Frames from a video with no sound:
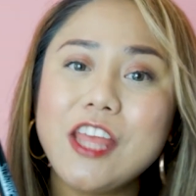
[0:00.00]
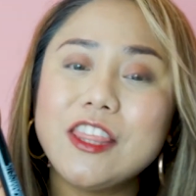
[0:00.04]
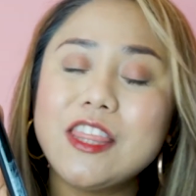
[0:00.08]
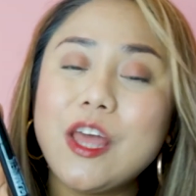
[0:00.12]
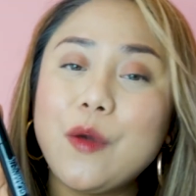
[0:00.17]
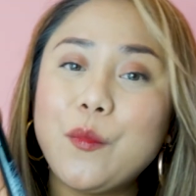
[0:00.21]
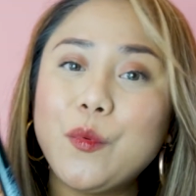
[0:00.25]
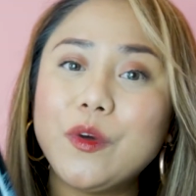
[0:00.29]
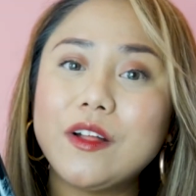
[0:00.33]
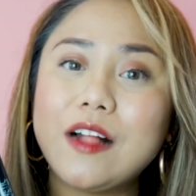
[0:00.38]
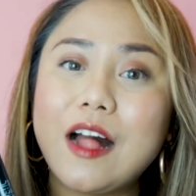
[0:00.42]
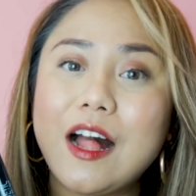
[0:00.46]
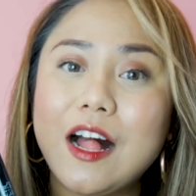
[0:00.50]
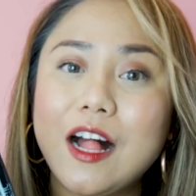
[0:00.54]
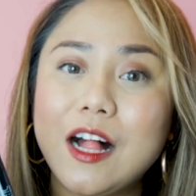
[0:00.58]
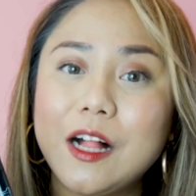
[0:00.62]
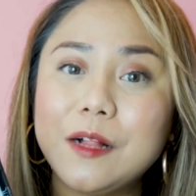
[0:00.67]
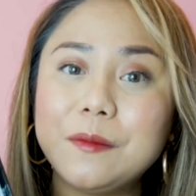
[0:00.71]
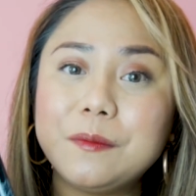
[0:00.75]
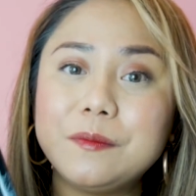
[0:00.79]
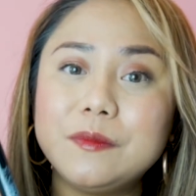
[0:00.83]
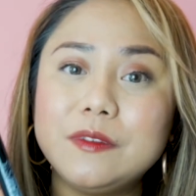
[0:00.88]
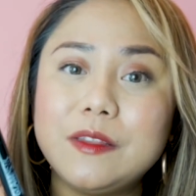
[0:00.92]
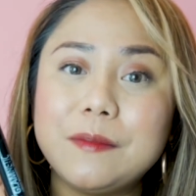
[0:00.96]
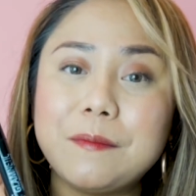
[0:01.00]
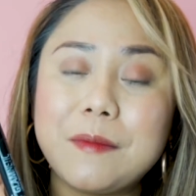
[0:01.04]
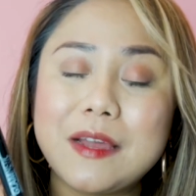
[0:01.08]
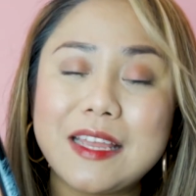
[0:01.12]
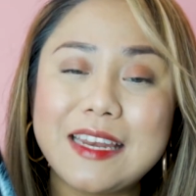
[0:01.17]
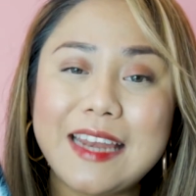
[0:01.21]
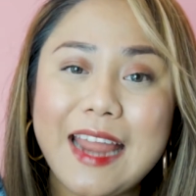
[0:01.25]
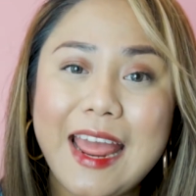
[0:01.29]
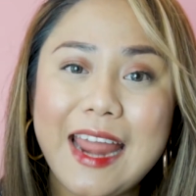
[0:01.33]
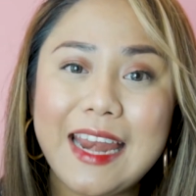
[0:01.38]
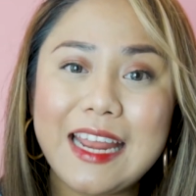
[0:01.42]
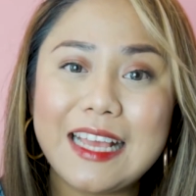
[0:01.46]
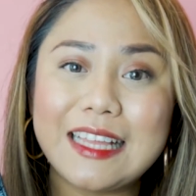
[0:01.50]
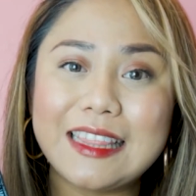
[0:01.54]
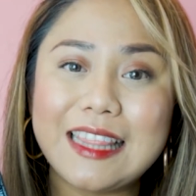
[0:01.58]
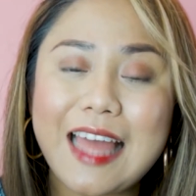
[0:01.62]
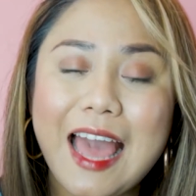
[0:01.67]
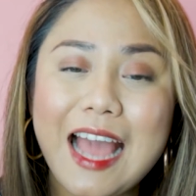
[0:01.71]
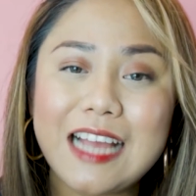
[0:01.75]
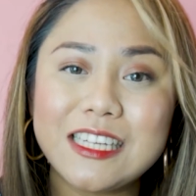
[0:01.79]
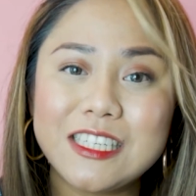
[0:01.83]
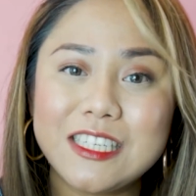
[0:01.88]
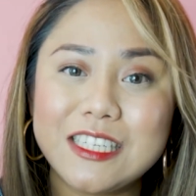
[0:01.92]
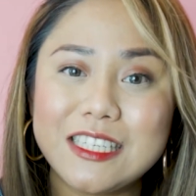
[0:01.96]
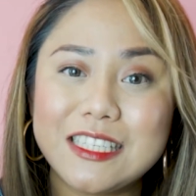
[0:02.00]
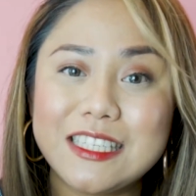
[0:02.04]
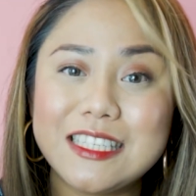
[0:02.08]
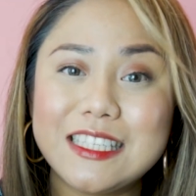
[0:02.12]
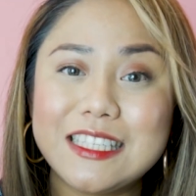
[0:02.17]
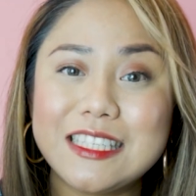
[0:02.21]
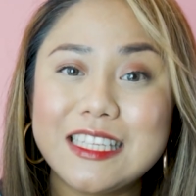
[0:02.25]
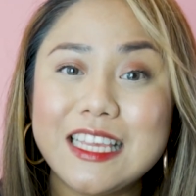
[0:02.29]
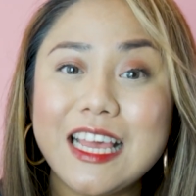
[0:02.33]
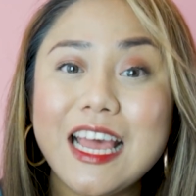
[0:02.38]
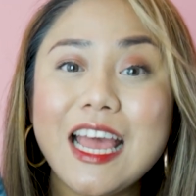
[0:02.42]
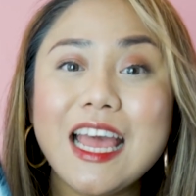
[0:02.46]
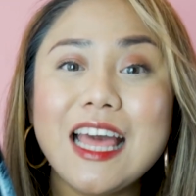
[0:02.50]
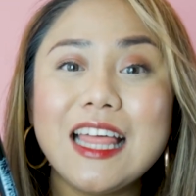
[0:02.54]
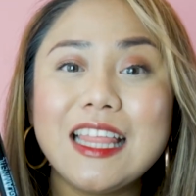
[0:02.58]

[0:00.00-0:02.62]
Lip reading: that will help the magnetic lashes